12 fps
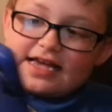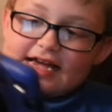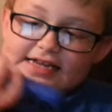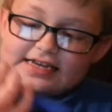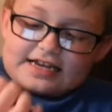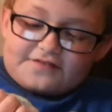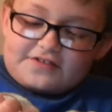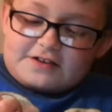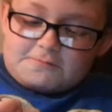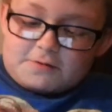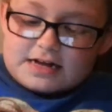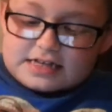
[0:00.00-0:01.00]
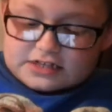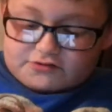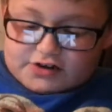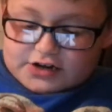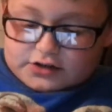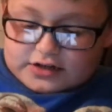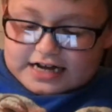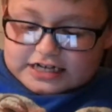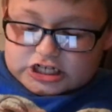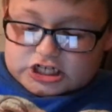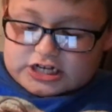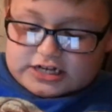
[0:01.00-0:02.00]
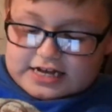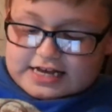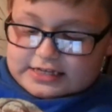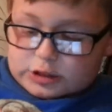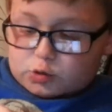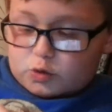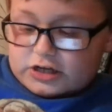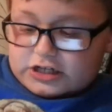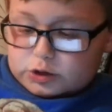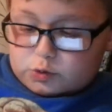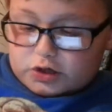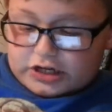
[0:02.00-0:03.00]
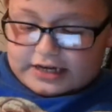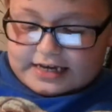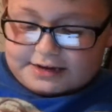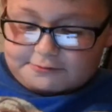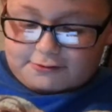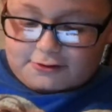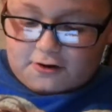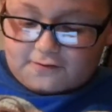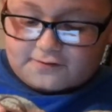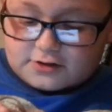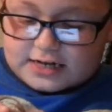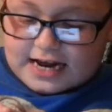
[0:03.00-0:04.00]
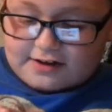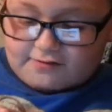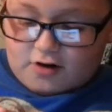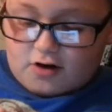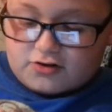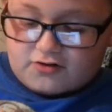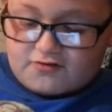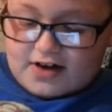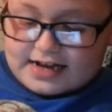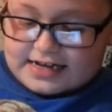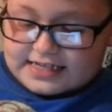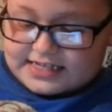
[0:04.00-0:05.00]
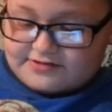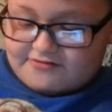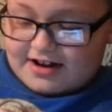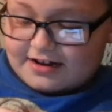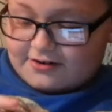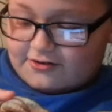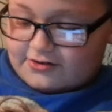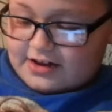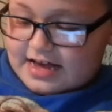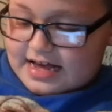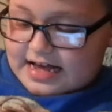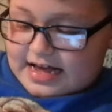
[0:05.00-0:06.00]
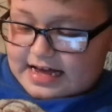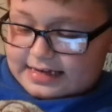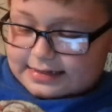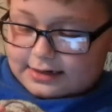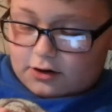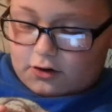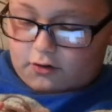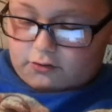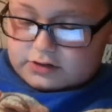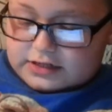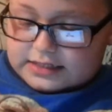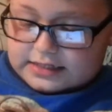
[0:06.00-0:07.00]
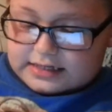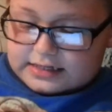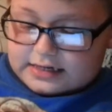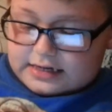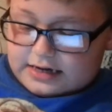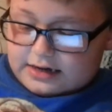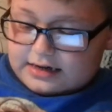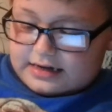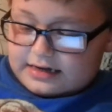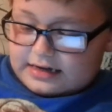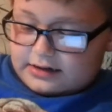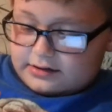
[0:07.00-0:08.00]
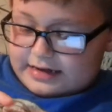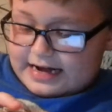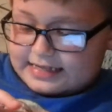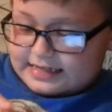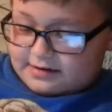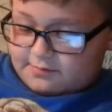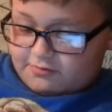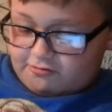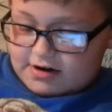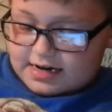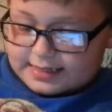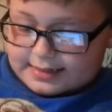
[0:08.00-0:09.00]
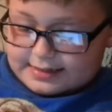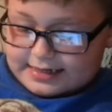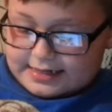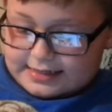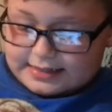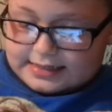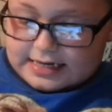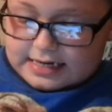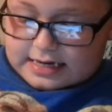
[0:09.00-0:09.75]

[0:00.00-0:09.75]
and if he wins re election in 2020, he will overtake Ronald Reagan's record as the oldest elected president.